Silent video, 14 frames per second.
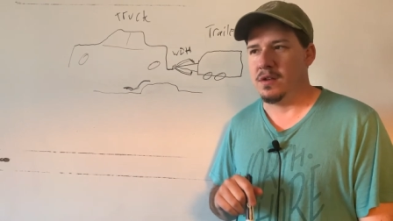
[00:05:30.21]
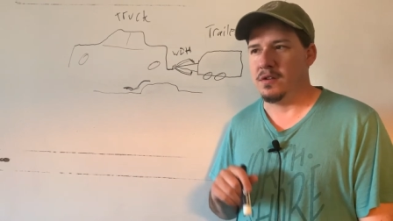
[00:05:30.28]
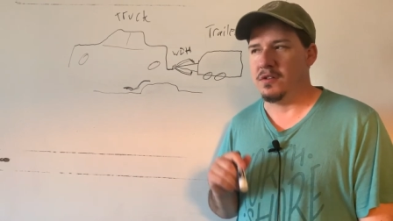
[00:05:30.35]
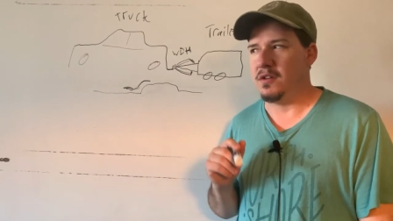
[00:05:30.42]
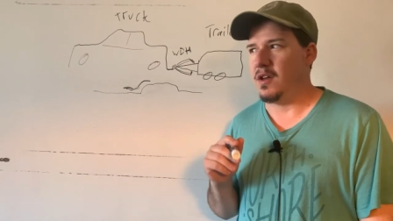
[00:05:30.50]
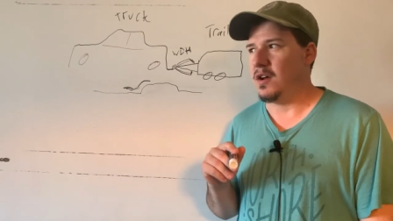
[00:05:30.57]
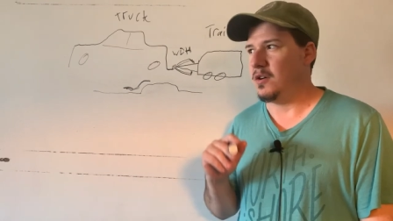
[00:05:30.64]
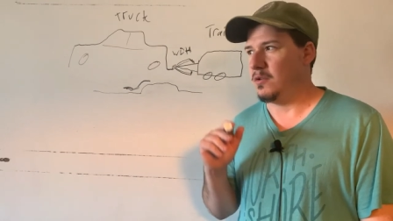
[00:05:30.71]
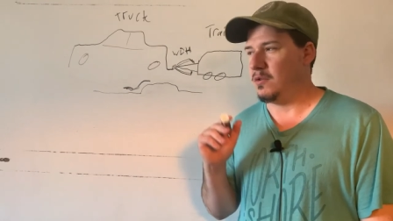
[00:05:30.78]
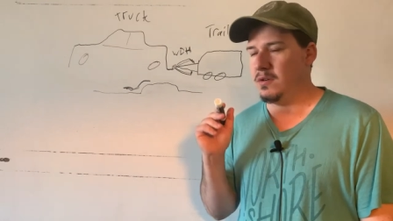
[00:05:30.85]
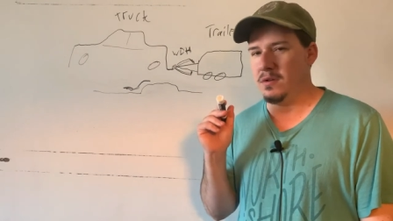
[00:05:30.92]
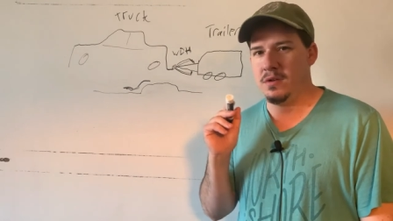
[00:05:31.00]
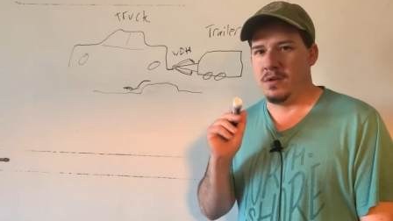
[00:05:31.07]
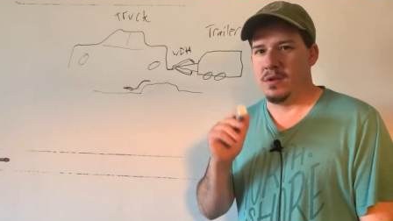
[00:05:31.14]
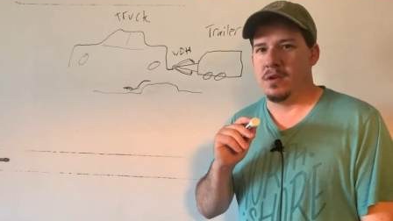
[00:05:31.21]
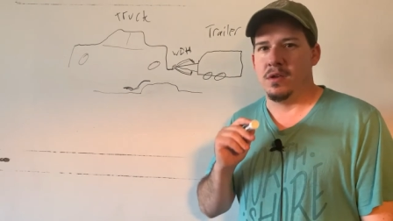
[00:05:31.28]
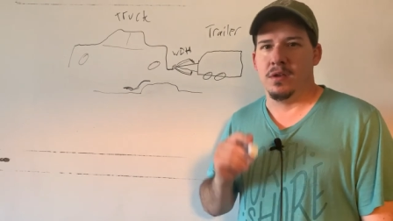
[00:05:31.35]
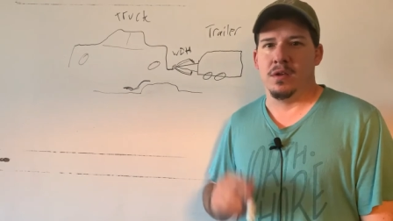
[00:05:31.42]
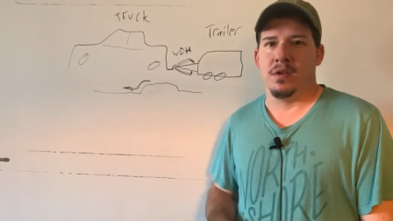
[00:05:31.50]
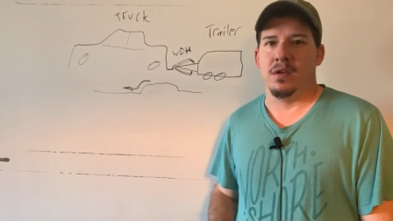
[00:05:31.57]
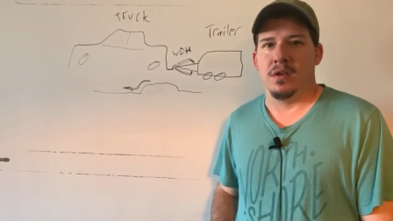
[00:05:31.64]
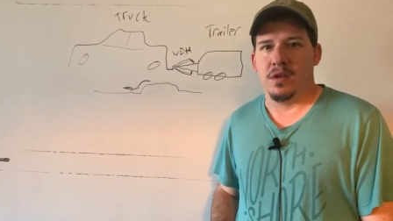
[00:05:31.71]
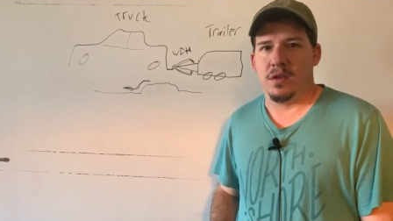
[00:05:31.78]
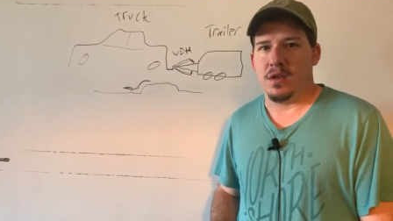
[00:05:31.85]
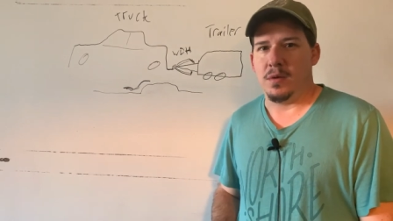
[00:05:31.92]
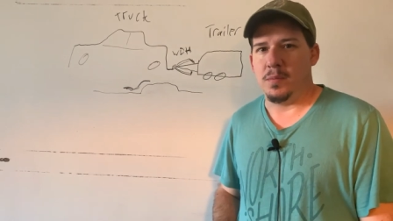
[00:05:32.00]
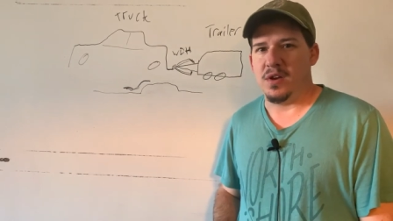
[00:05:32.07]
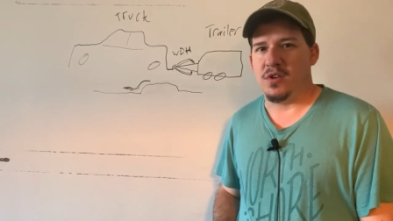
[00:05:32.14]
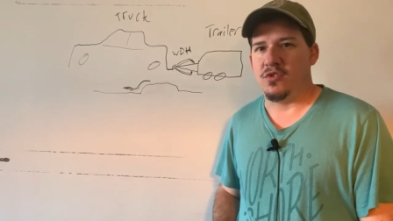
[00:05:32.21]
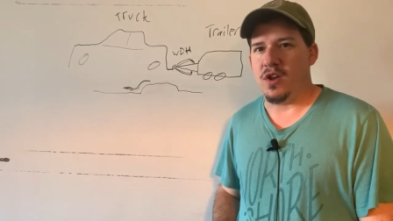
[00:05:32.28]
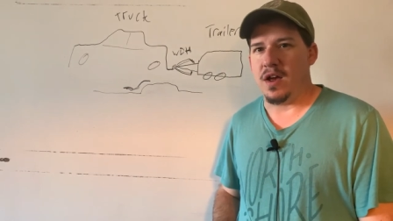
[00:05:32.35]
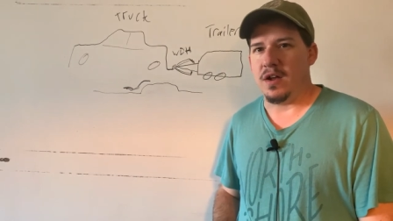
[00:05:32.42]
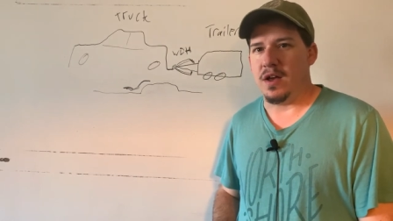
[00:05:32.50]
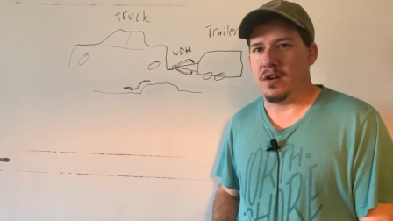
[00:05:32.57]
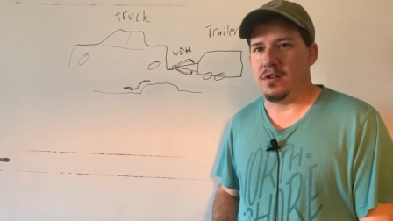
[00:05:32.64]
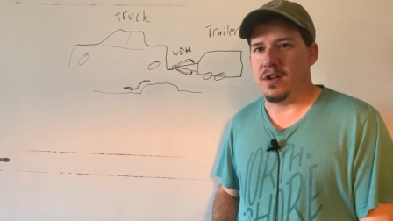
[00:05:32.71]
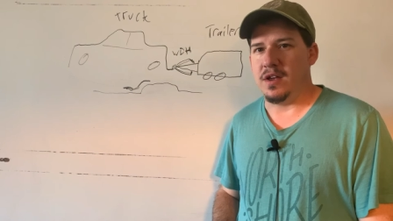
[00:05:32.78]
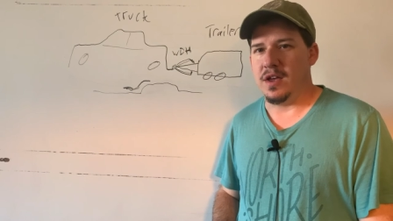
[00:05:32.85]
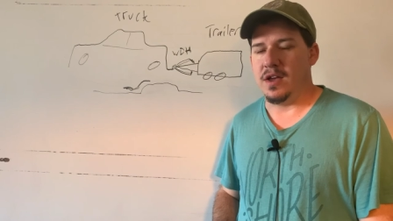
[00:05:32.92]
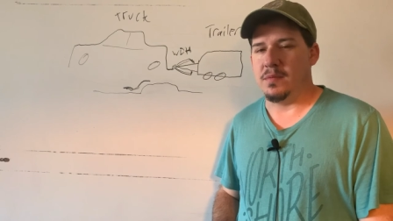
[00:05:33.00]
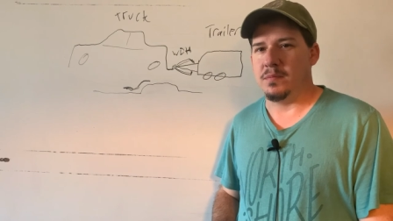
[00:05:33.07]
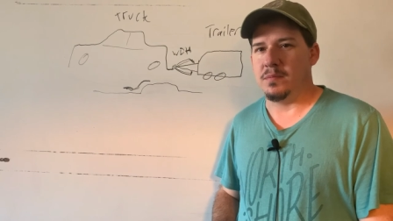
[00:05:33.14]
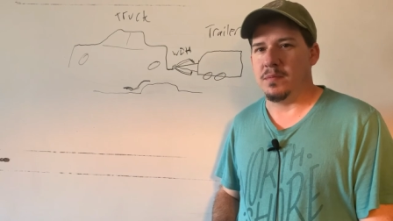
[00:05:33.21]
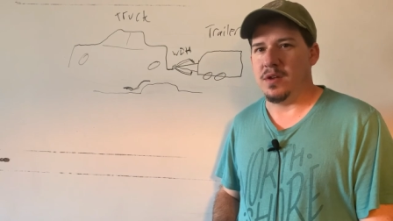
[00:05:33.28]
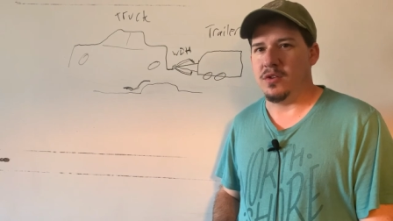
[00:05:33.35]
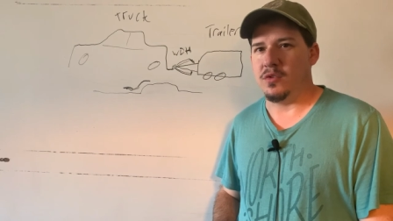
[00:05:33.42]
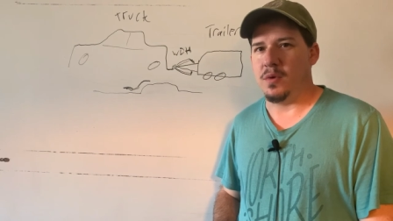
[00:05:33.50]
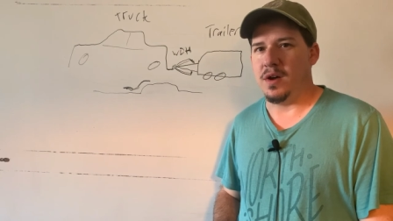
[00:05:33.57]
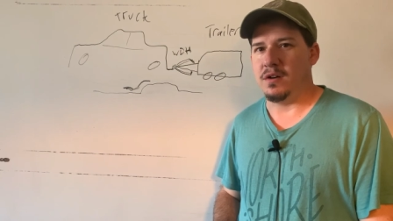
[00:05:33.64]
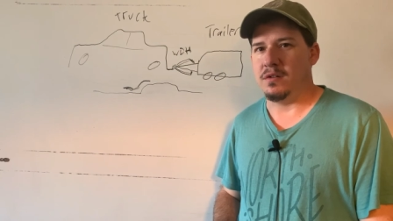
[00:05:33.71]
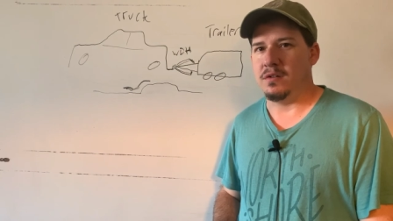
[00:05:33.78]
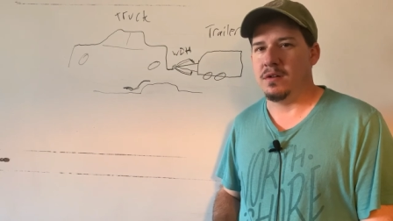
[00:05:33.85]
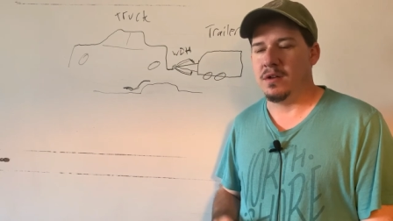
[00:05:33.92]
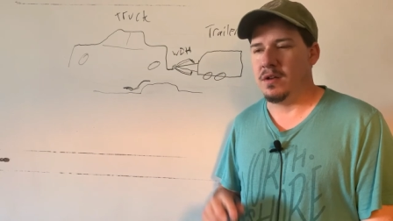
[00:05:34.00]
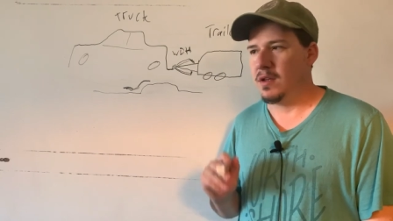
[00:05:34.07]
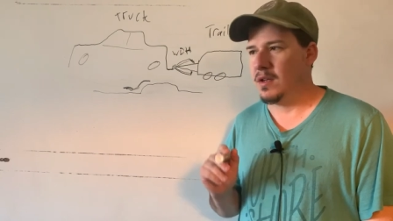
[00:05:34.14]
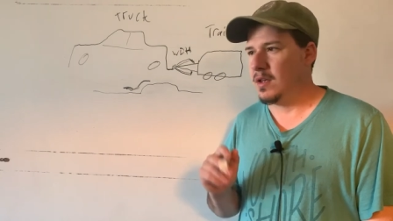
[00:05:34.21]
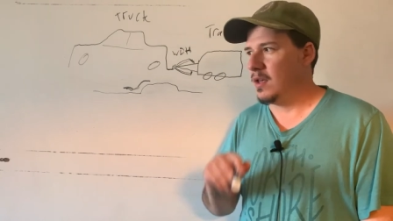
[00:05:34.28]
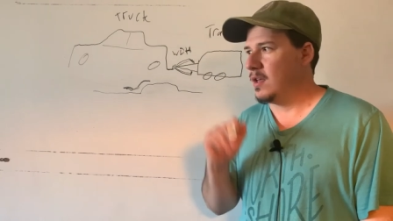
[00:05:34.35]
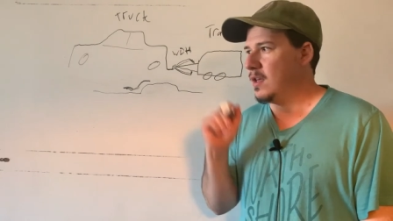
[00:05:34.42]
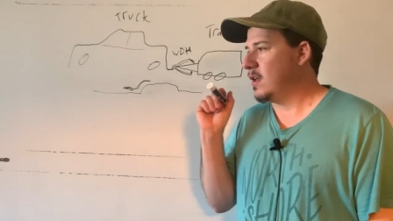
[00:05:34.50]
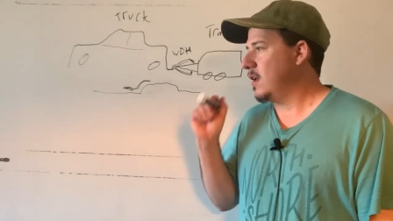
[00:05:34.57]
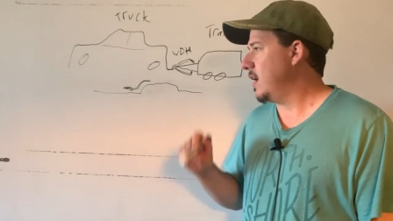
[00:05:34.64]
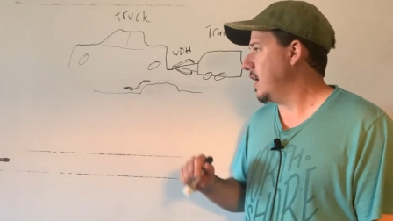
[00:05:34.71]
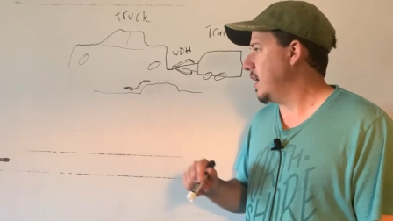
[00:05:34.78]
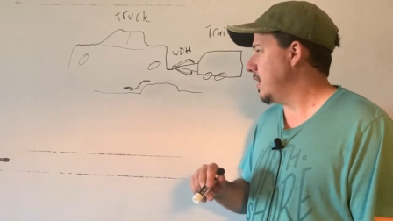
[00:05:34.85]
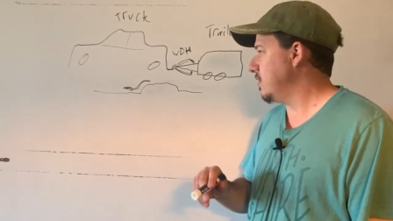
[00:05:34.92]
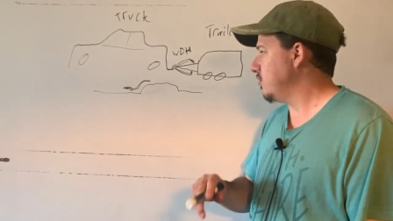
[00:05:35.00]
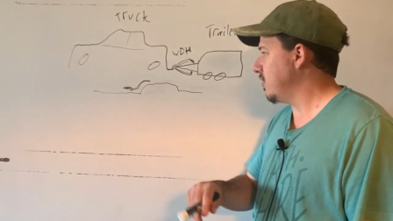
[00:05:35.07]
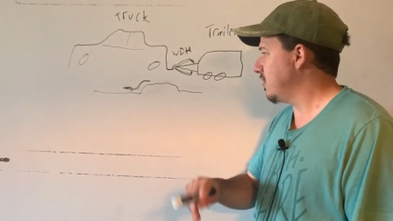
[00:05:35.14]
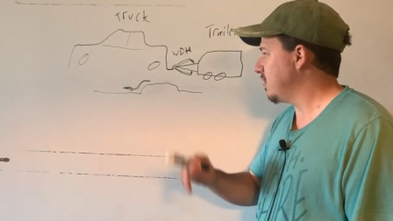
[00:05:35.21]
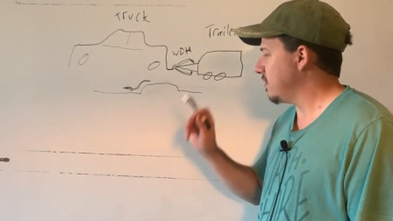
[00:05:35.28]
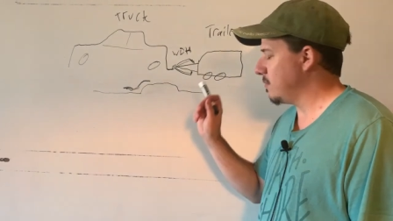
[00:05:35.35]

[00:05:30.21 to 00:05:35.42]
So a big shout out to him as well. And just